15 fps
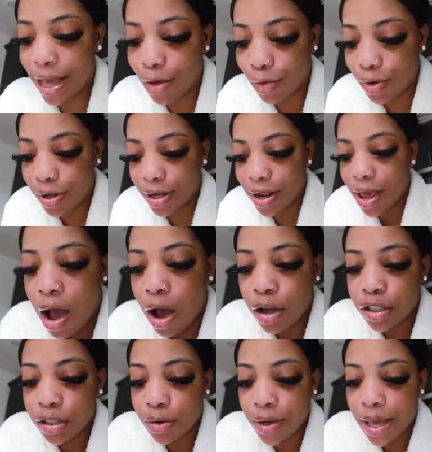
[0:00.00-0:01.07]
that one. I
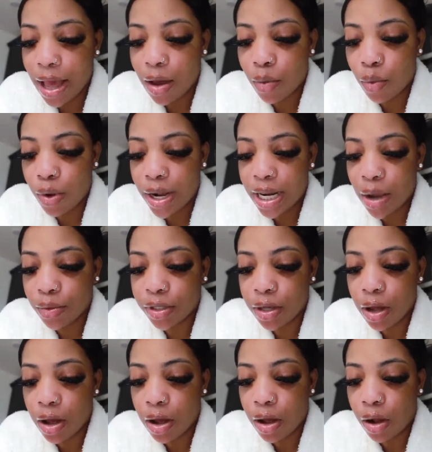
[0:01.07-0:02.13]
also got one that was
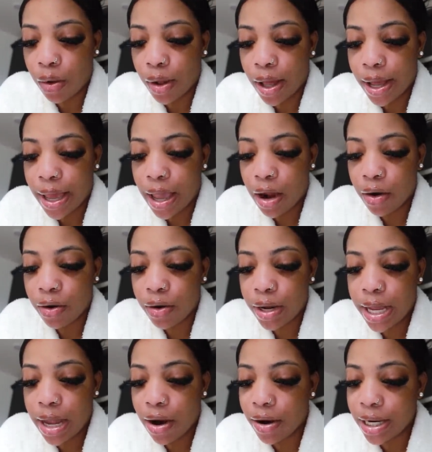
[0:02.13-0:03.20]
called
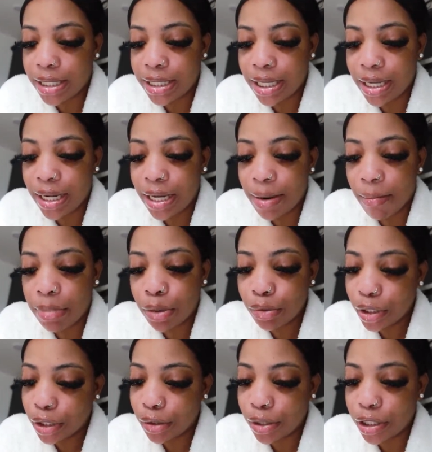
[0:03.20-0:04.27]
carnitine
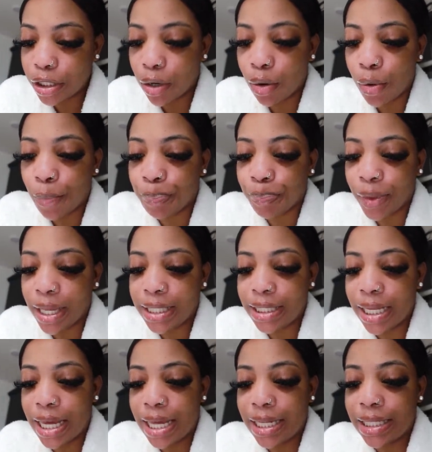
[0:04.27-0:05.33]
booster. So it
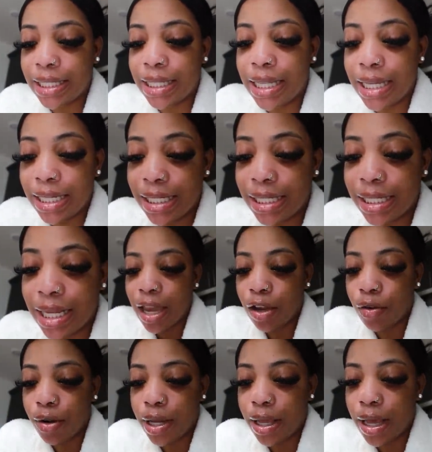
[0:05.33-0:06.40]
says this
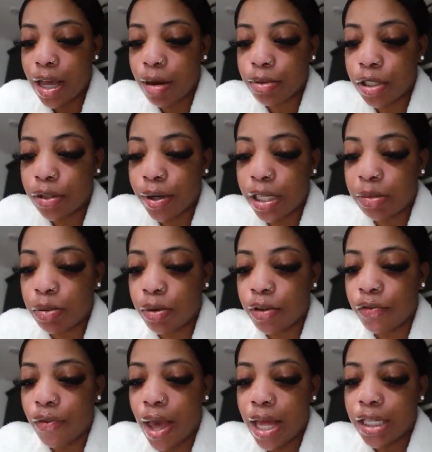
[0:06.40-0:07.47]
ingredient helps
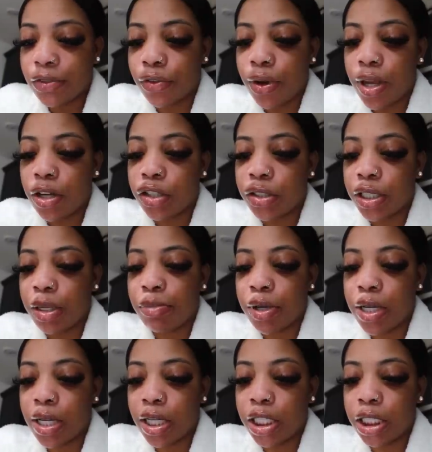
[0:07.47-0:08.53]
transport fats for energy
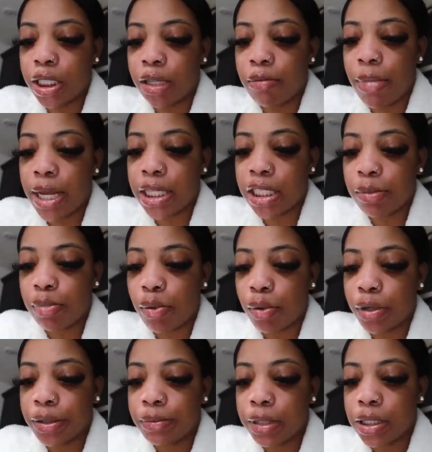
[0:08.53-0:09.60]
production, may
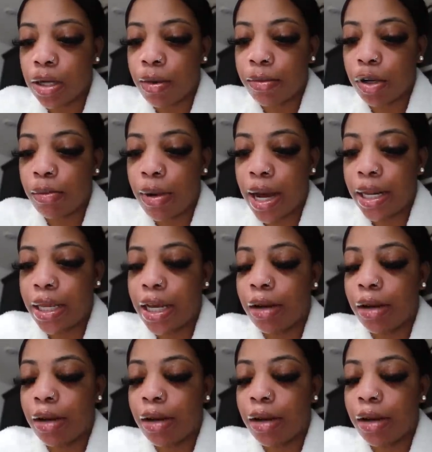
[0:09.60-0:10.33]
support autumnal body